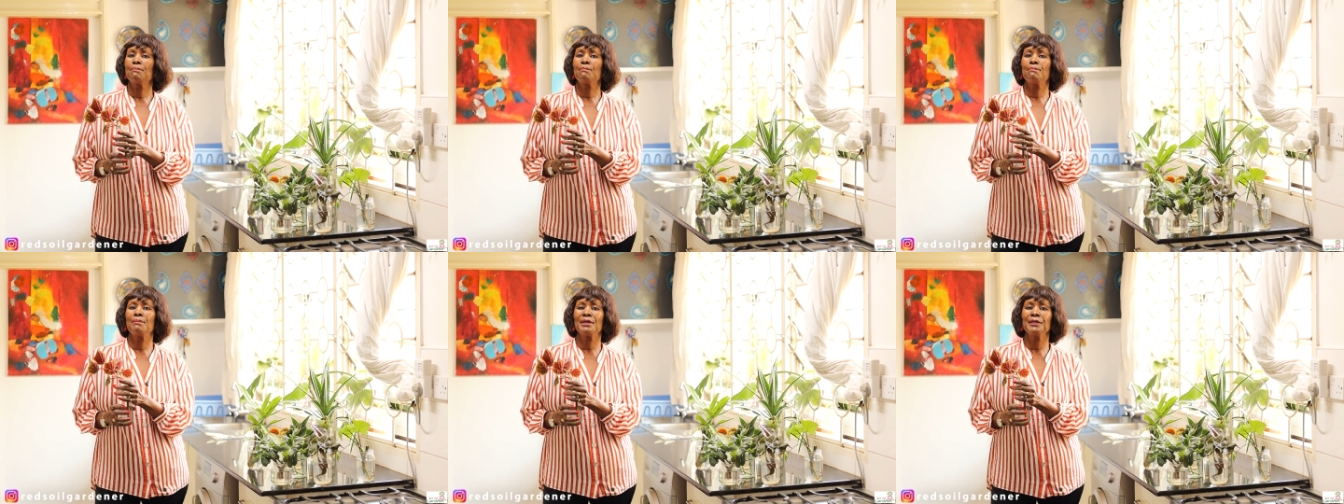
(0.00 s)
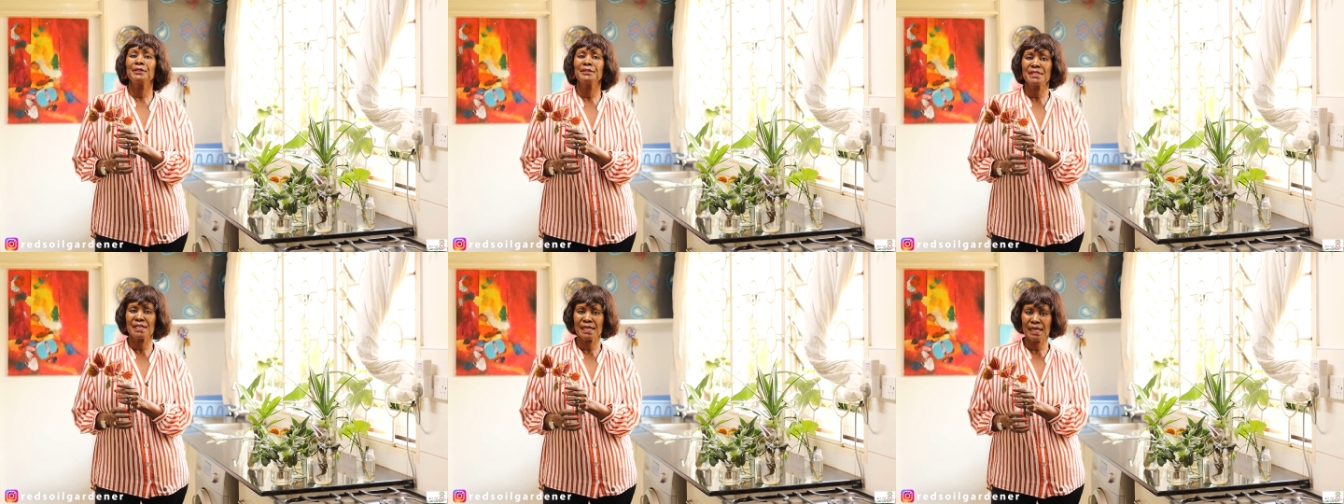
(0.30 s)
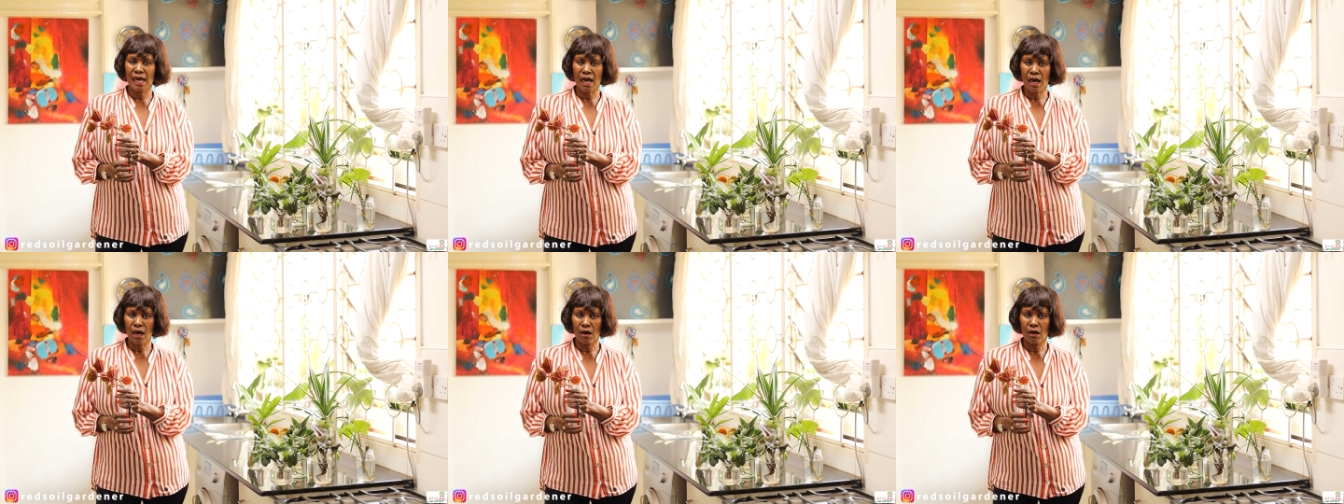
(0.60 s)

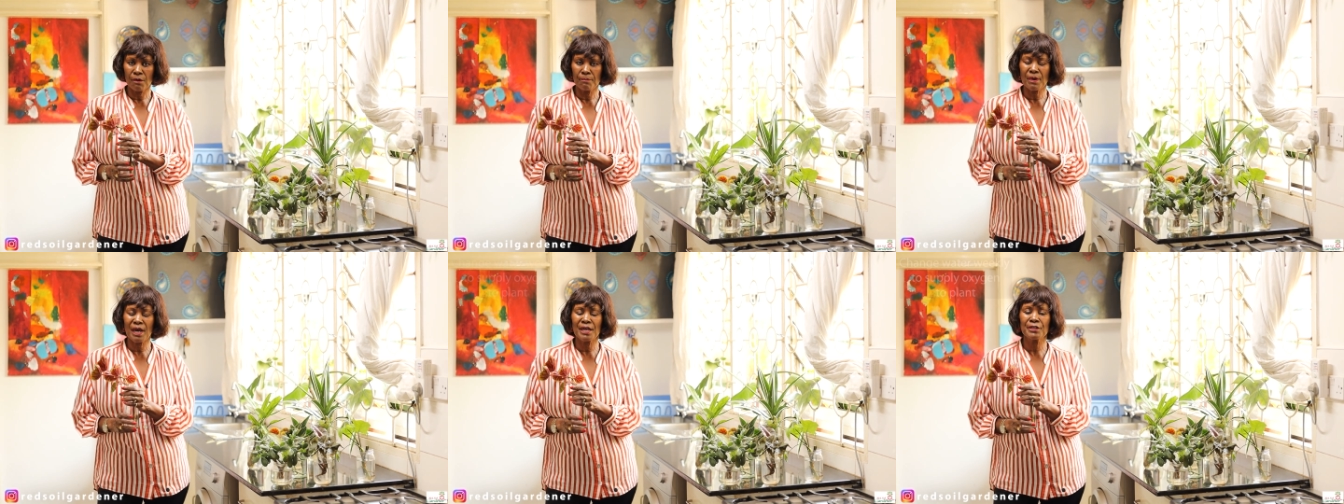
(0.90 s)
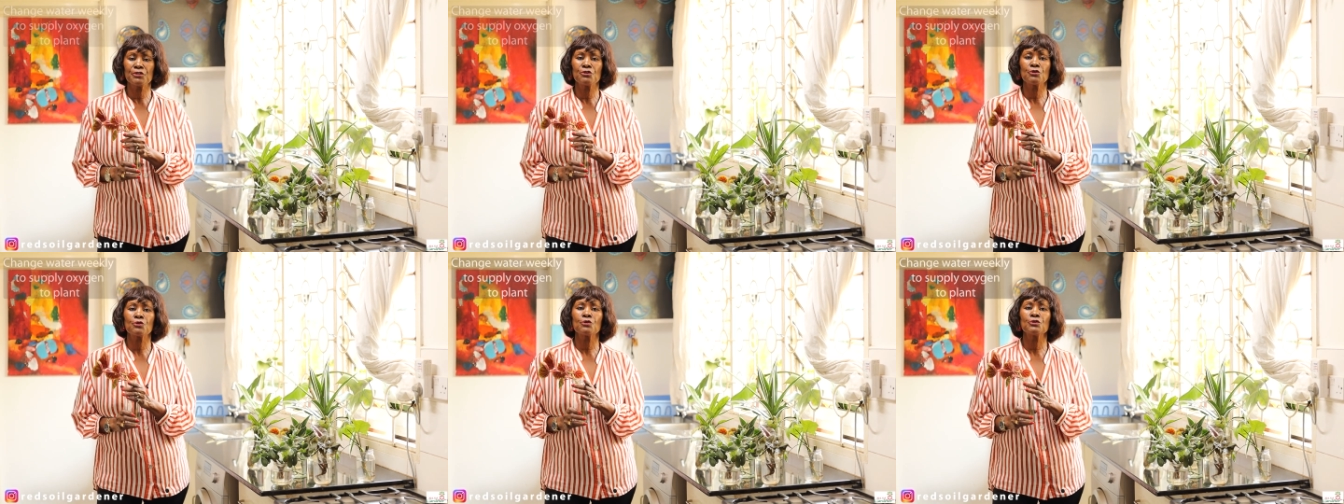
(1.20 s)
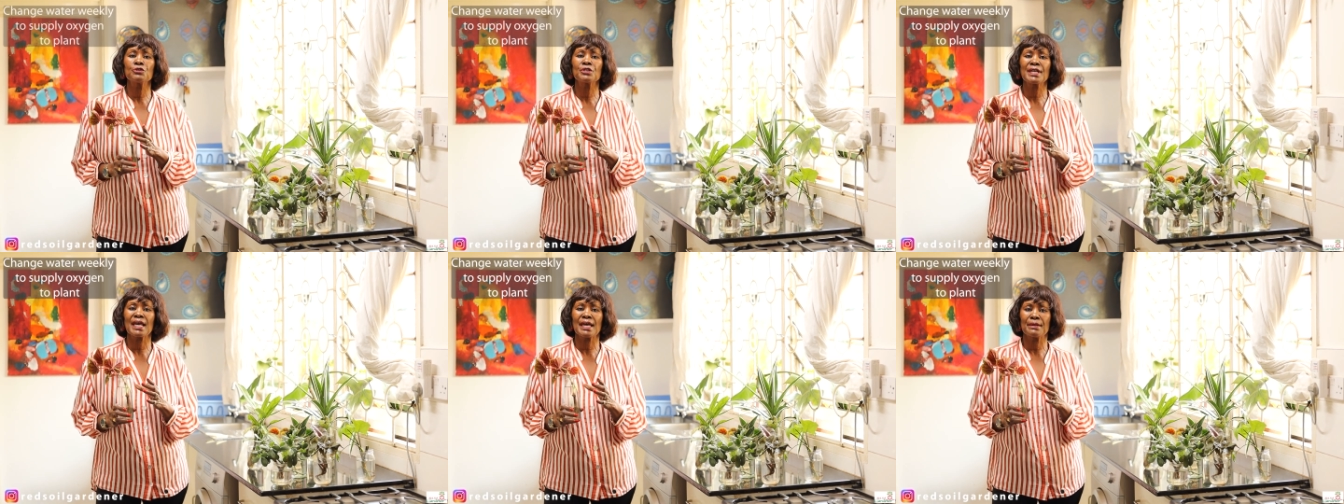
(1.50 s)
building up, and you
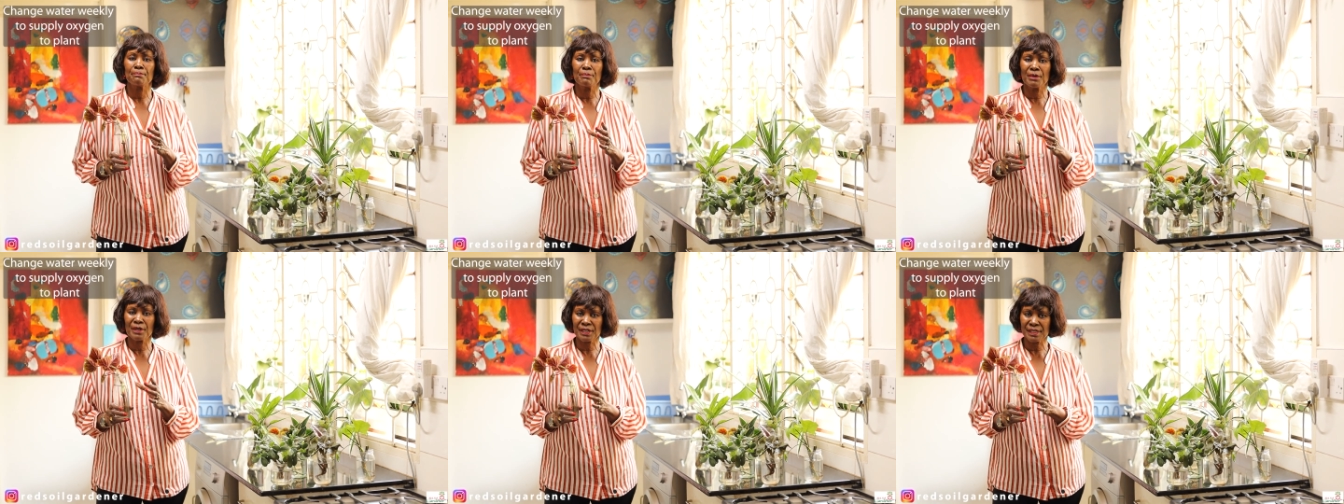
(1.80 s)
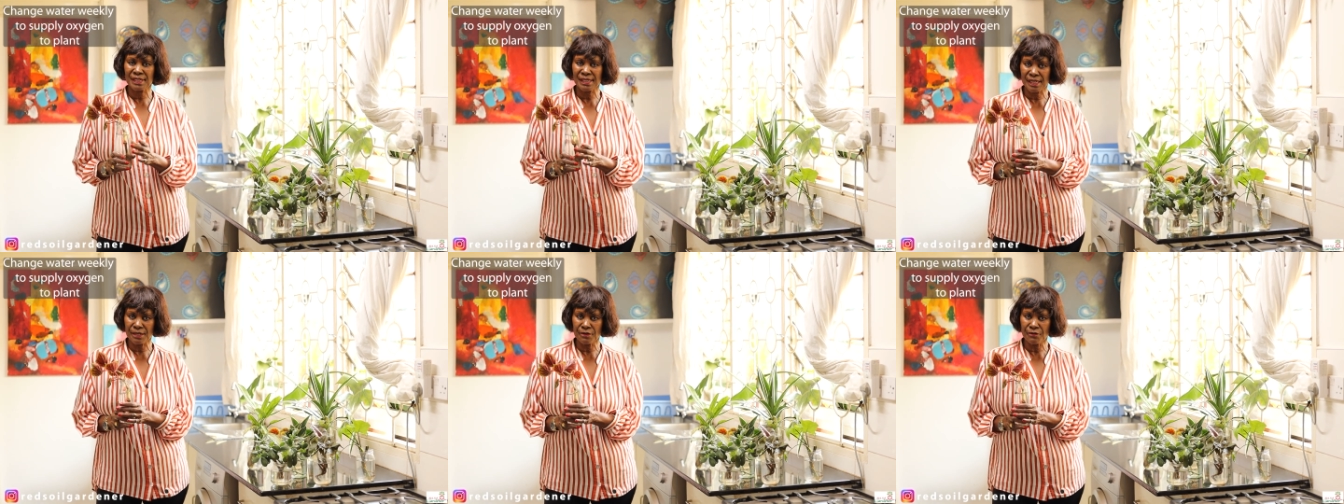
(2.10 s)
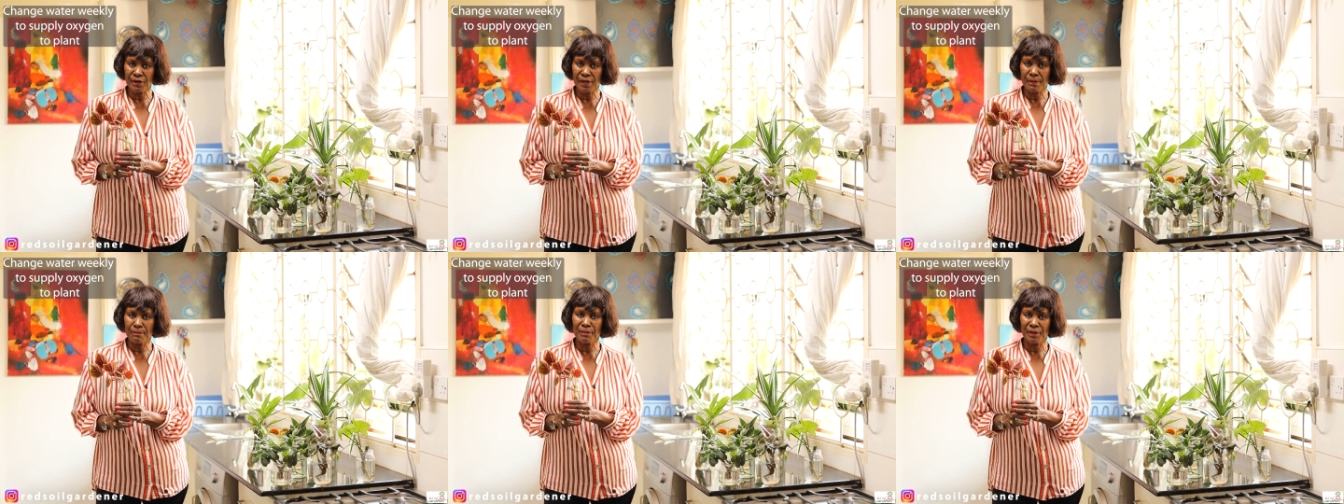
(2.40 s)
could get
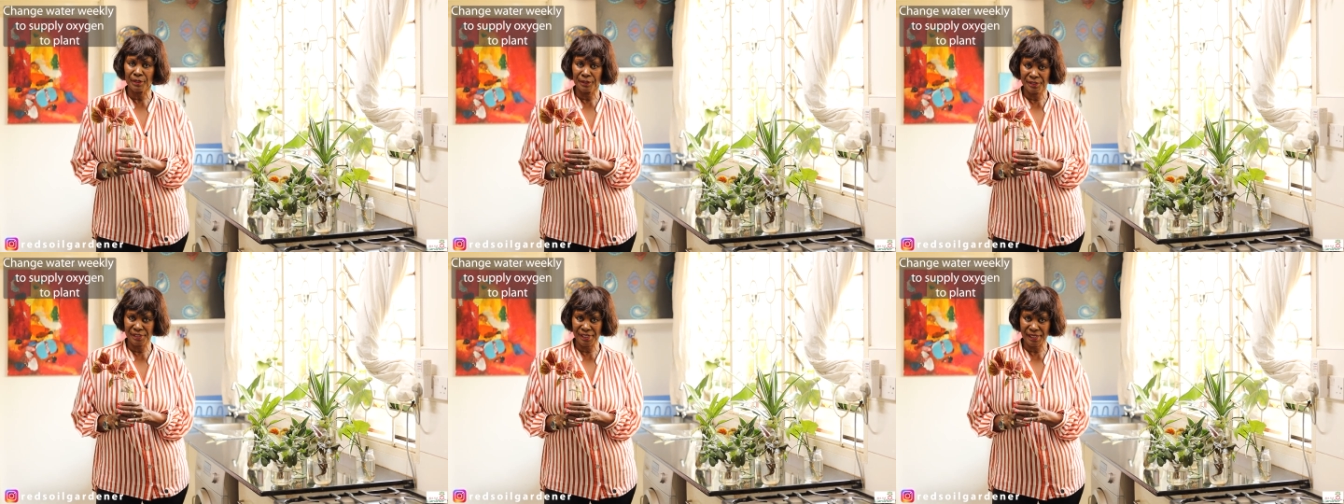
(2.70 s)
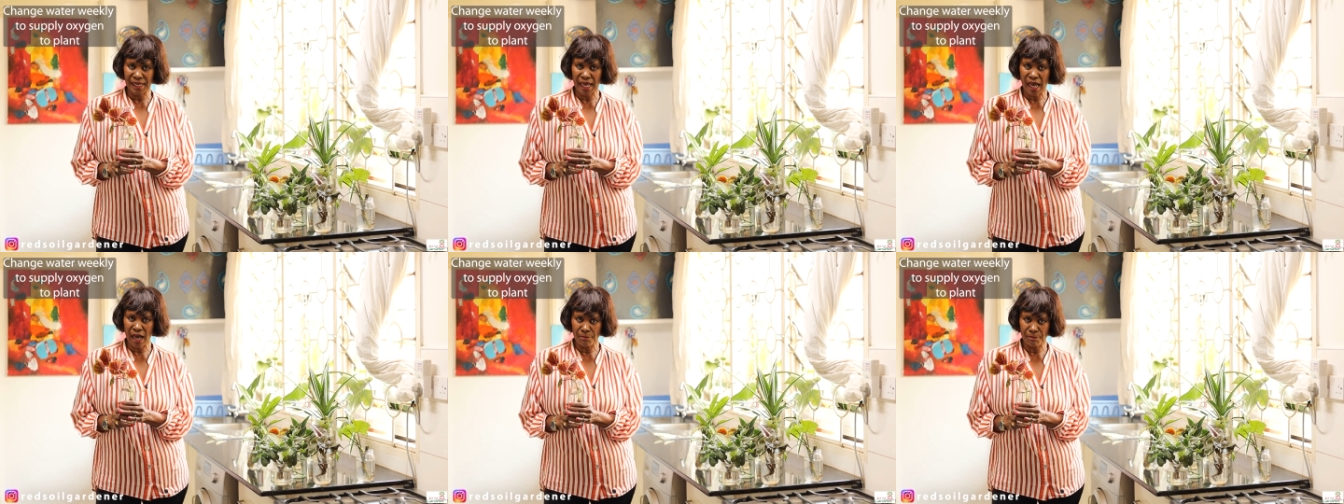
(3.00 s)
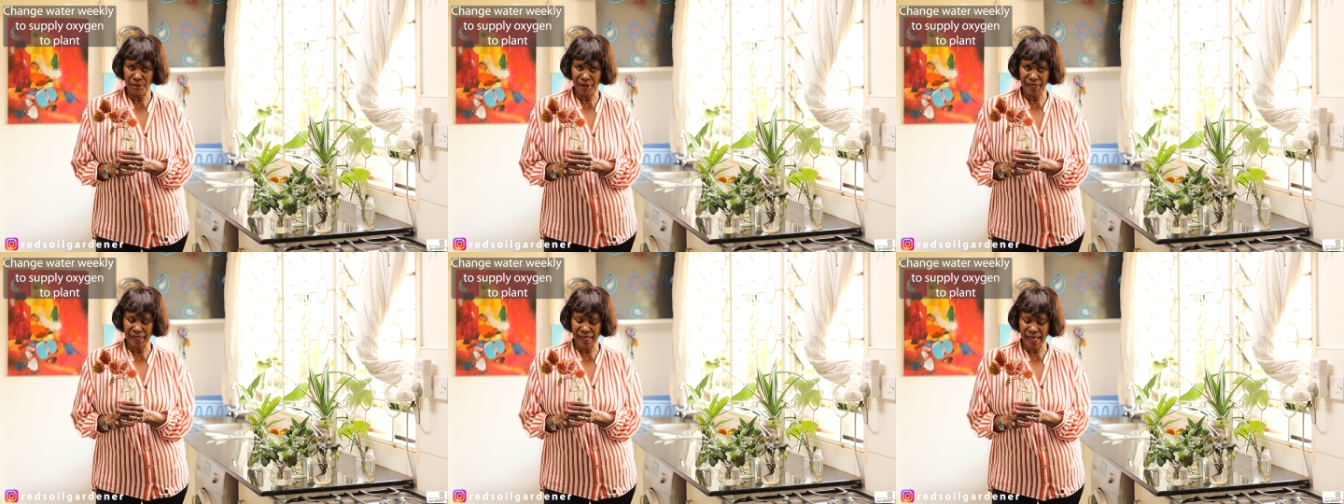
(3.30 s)
bacteria building
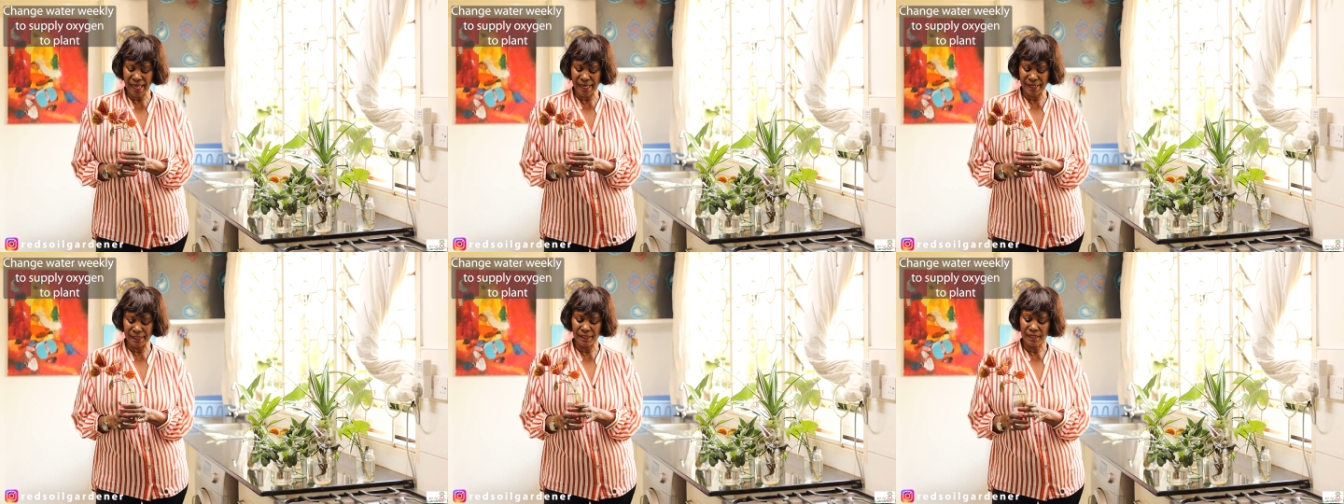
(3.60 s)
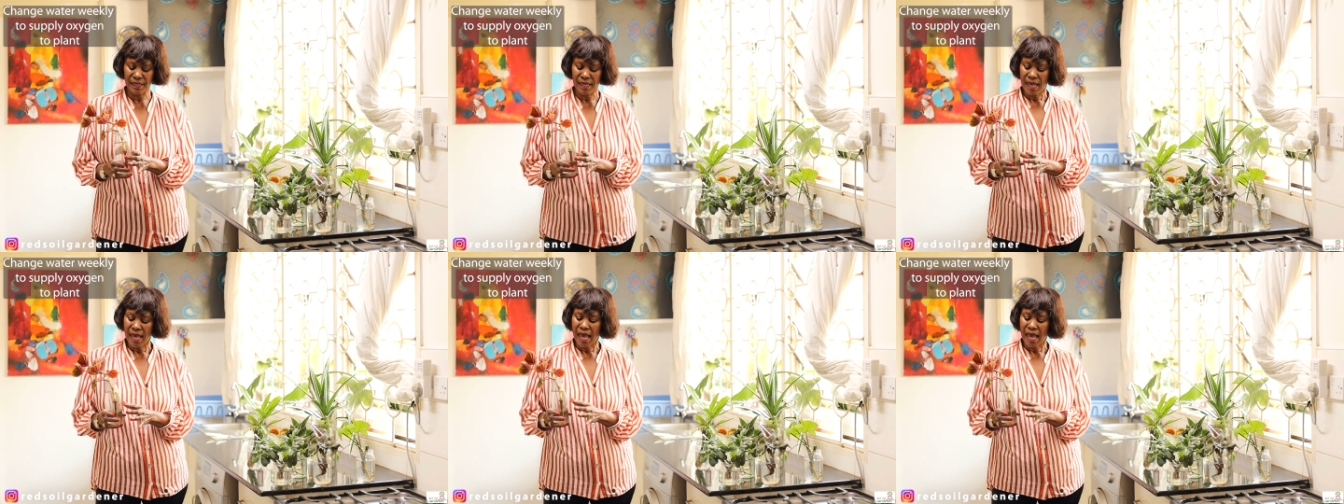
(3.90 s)
up again,